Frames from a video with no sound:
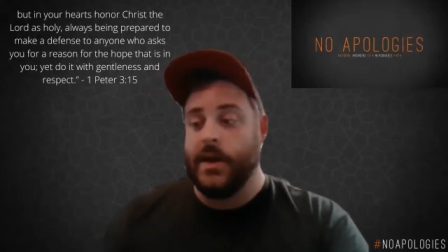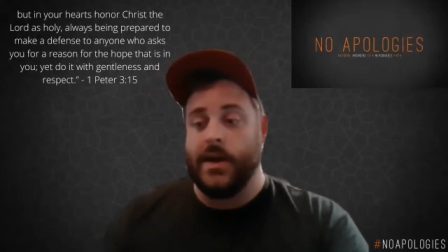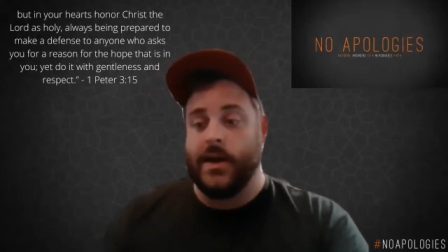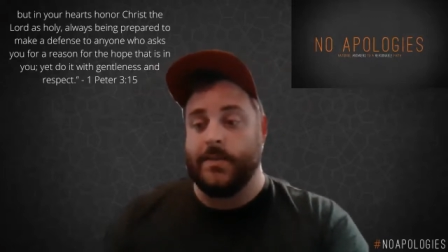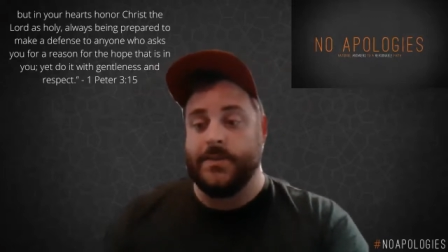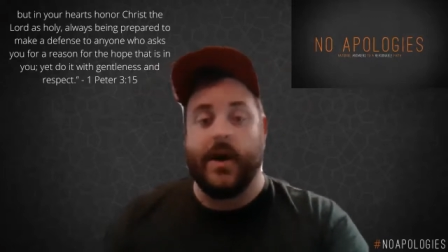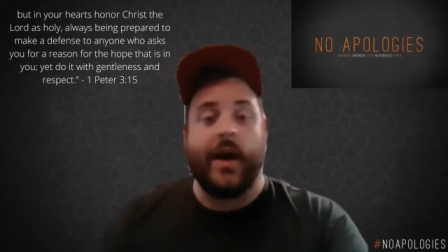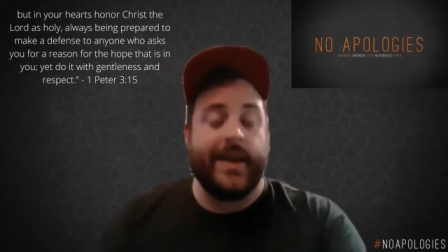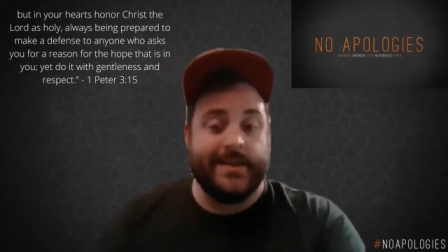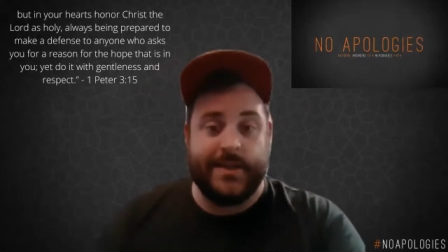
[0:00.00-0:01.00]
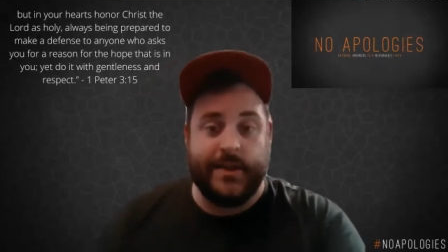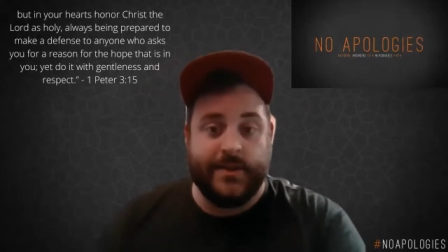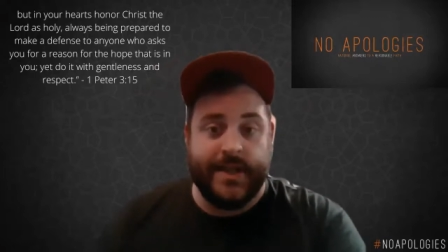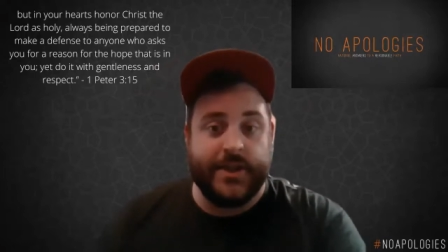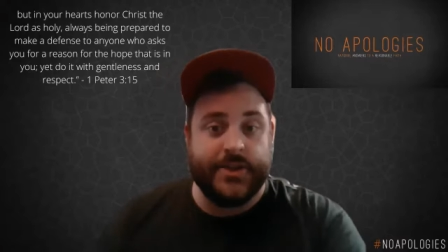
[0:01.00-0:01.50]
um, talking to your
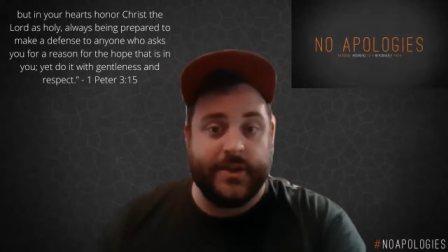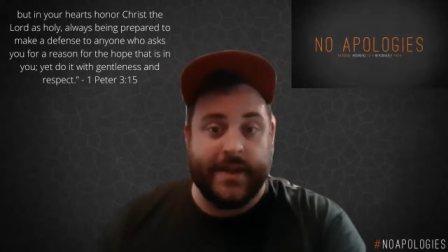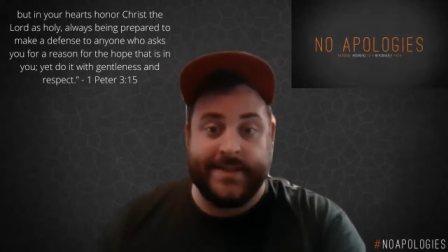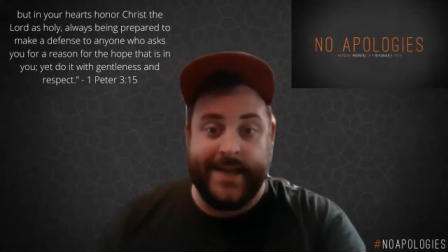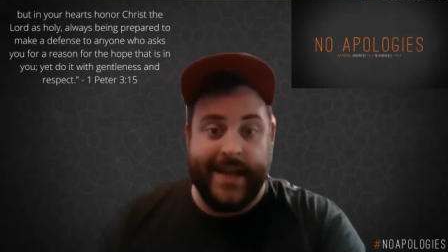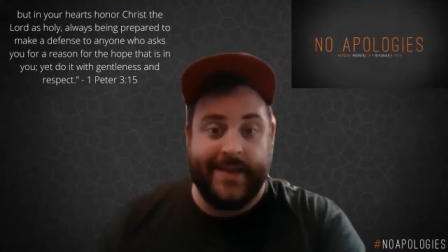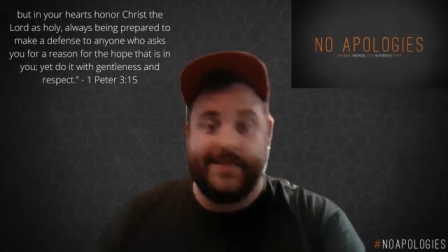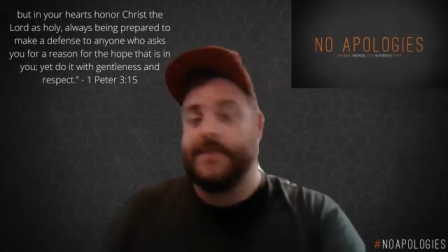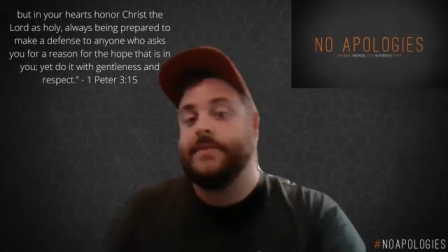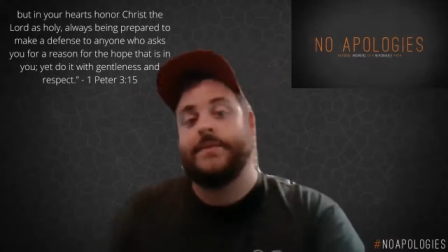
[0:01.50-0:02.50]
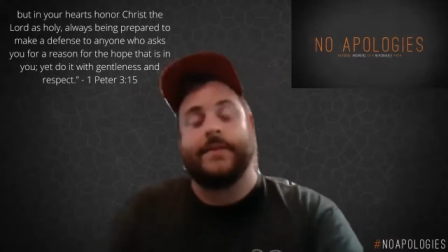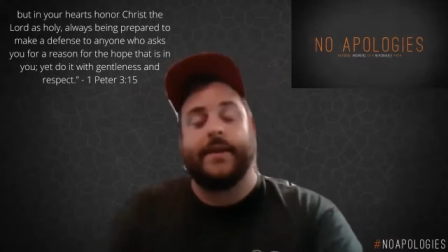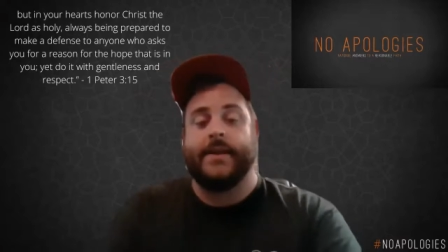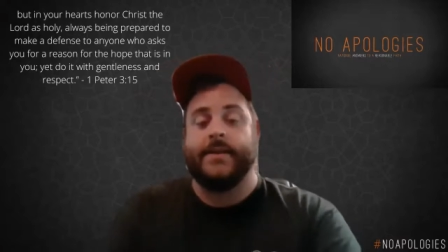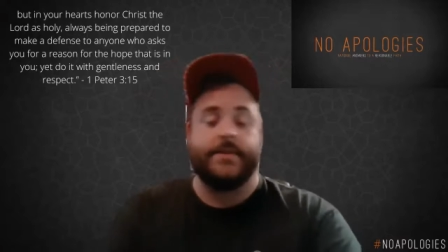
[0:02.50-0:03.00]
teacher that's an atheist.
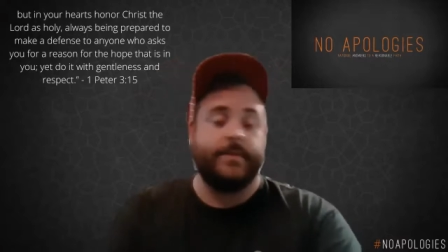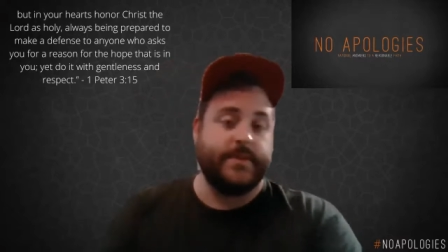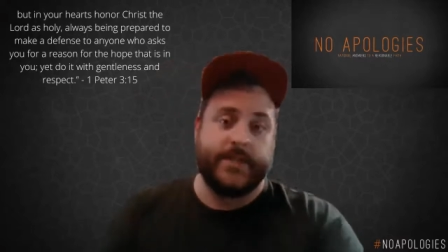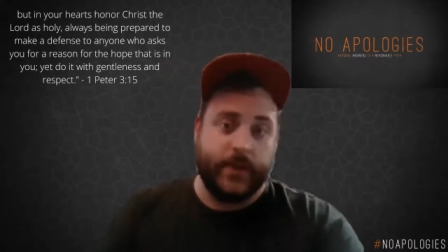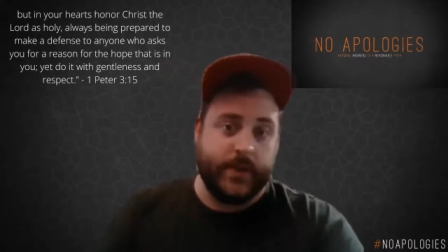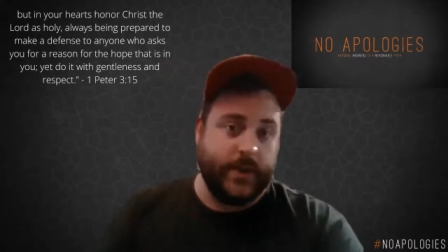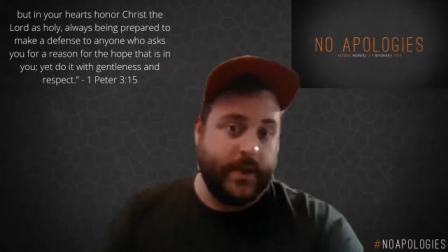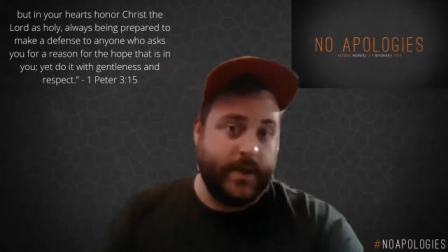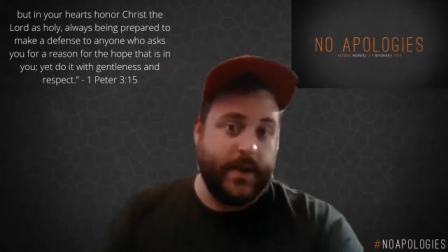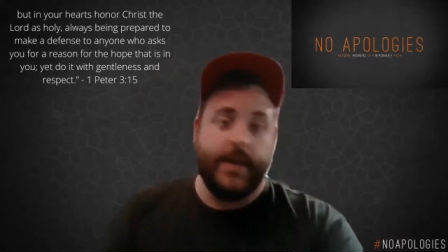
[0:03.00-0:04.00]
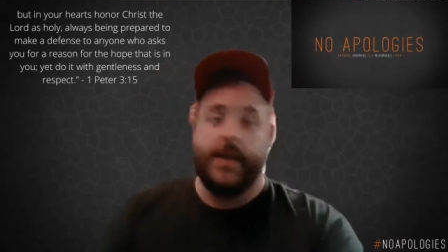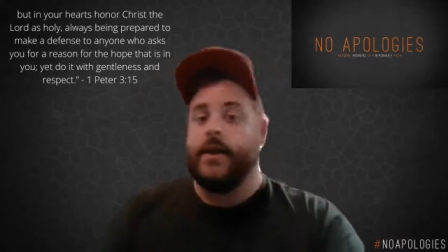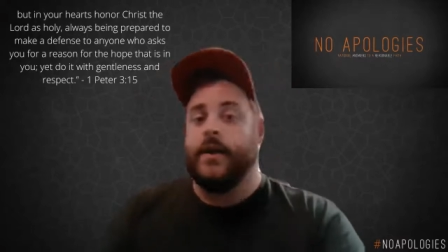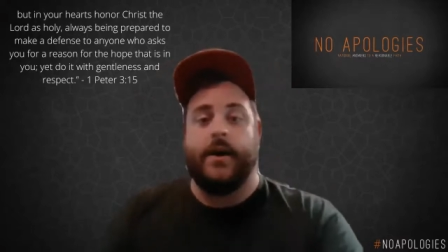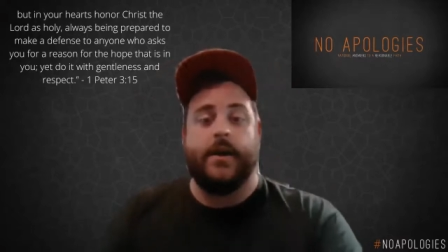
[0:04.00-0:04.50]
Like, it's going to be so good.
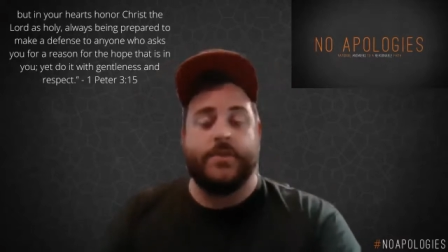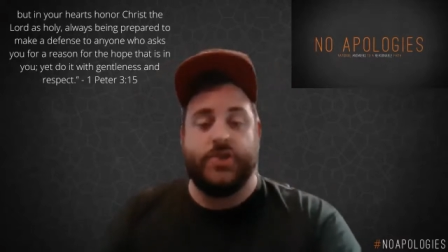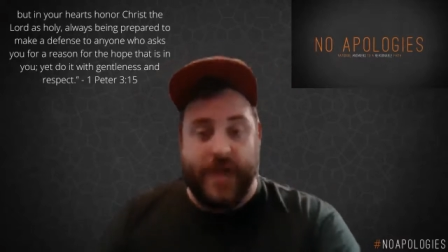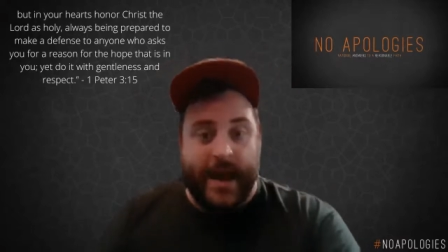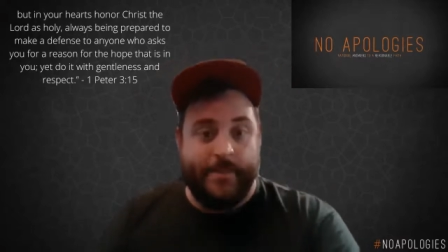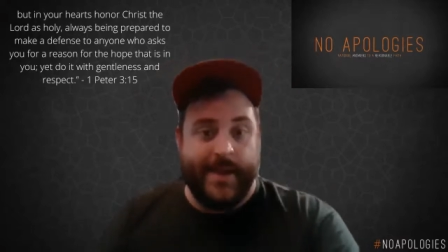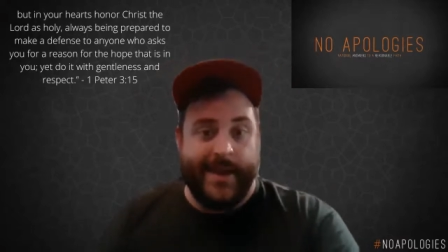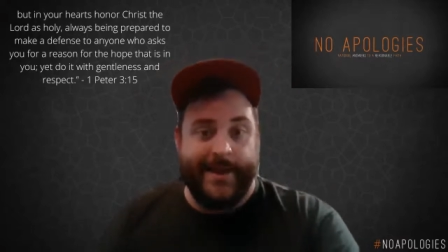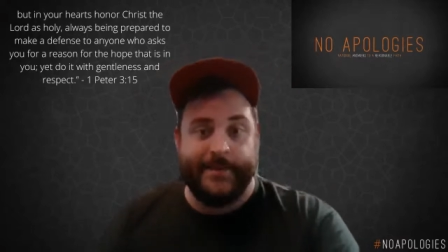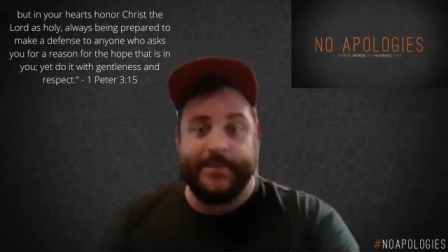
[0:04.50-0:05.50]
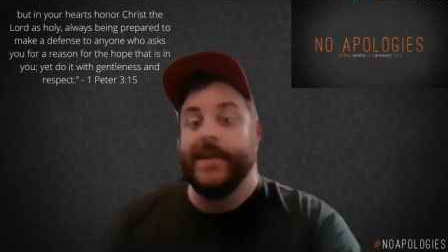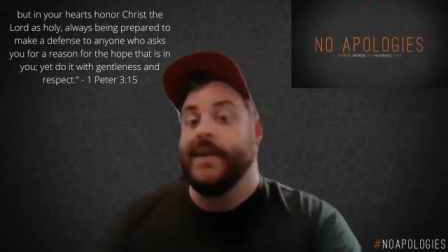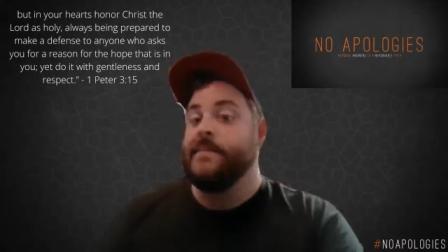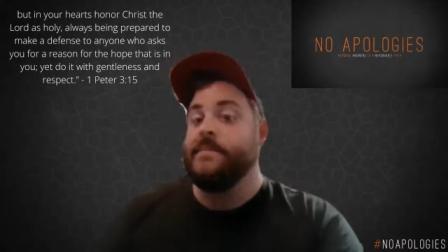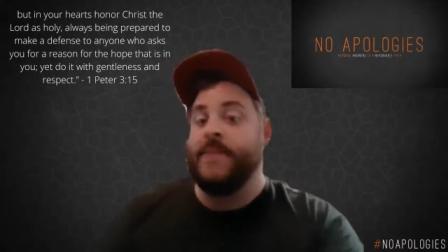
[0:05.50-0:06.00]
Um, strap in,
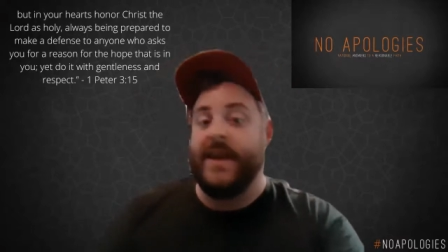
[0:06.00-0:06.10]
pay